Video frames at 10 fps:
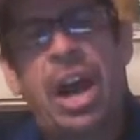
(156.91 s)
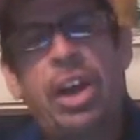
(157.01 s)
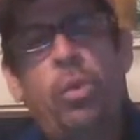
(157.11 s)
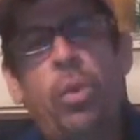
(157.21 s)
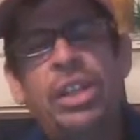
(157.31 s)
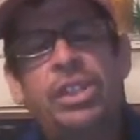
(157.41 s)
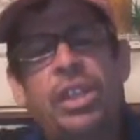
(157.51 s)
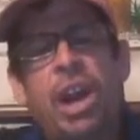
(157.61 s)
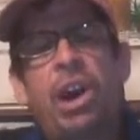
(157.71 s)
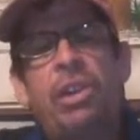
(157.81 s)
out of
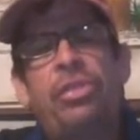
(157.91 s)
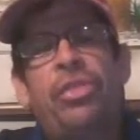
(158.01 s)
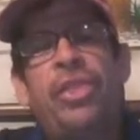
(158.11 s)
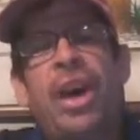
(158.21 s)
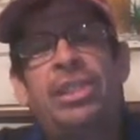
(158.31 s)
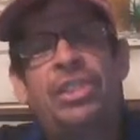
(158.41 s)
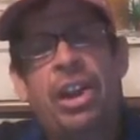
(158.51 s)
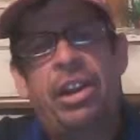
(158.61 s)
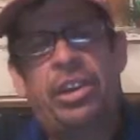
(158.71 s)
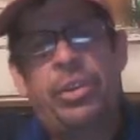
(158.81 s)
which our thoughts
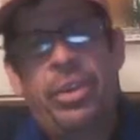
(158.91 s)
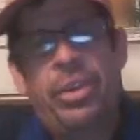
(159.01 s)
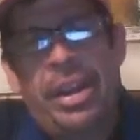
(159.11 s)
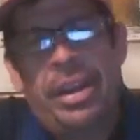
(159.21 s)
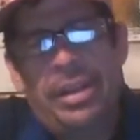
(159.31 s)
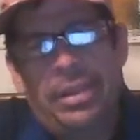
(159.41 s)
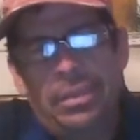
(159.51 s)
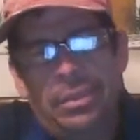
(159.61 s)
are created